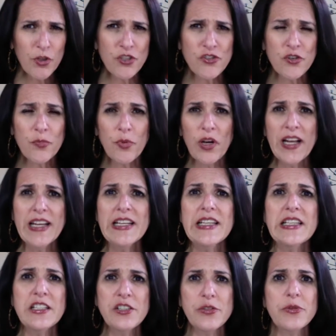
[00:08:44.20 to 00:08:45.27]
Put your brain
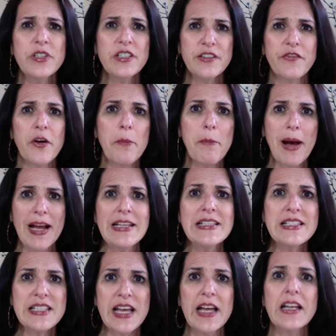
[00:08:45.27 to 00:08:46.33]
into a different
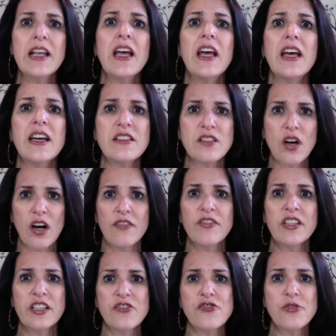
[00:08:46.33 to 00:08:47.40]
mindset as
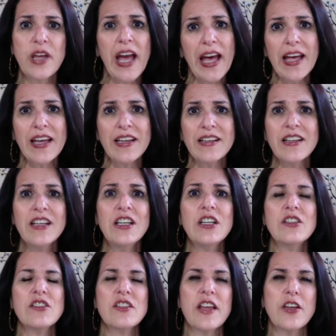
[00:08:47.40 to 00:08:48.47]
often as you can
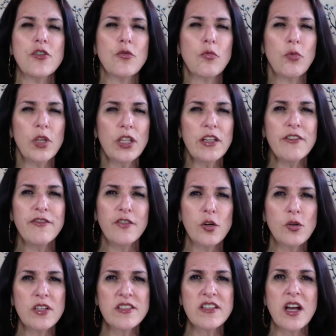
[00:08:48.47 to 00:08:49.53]
so that you're really
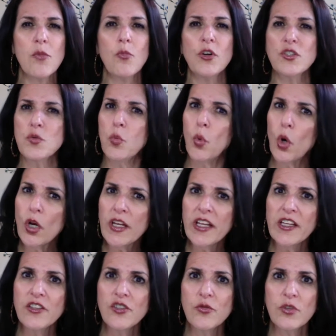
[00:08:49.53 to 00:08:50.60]
focused on what's
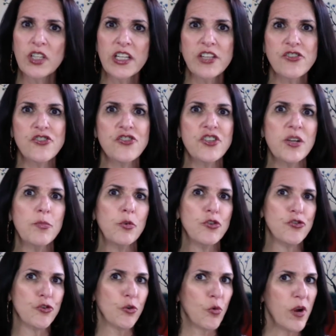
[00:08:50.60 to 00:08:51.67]
working in your relationship,
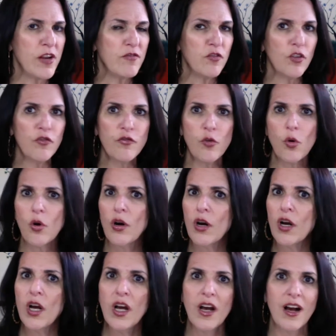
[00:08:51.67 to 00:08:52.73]
what you're grateful
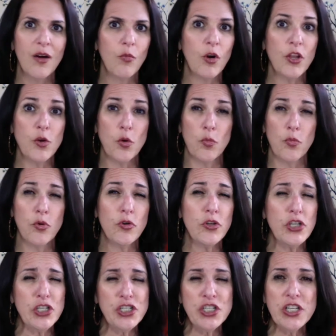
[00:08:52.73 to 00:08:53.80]
for, what you
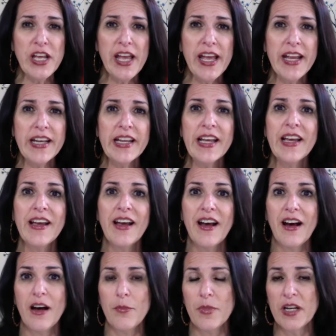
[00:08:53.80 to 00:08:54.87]
appreciate.
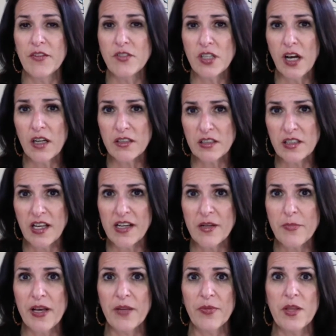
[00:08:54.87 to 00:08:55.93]
Um, and I've talked a
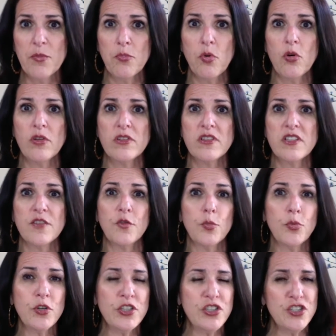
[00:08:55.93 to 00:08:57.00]
lot about the importance of
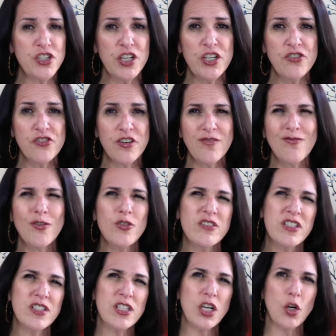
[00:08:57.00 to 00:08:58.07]
appreciation
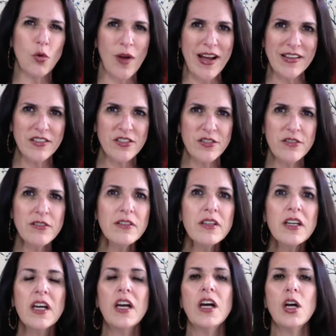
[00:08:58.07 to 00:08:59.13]
versus
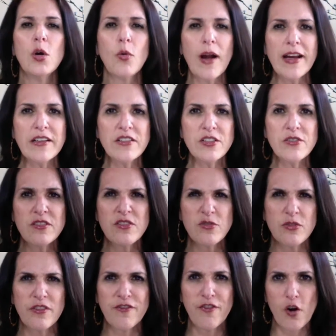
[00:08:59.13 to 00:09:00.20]
gratitude. Gratitude is
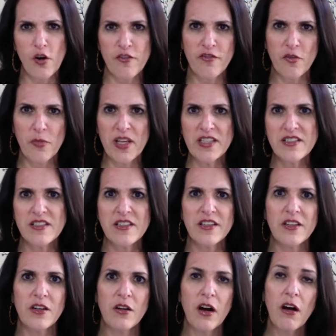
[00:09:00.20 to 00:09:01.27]
sort of far from us.
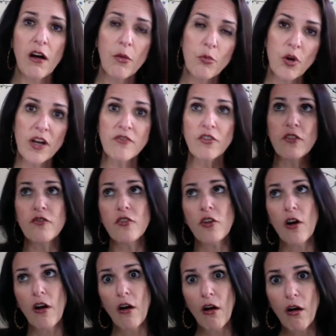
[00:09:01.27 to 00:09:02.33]
You know, oh, I'm grateful
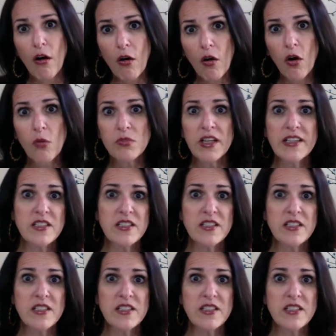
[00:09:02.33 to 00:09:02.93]
for our home.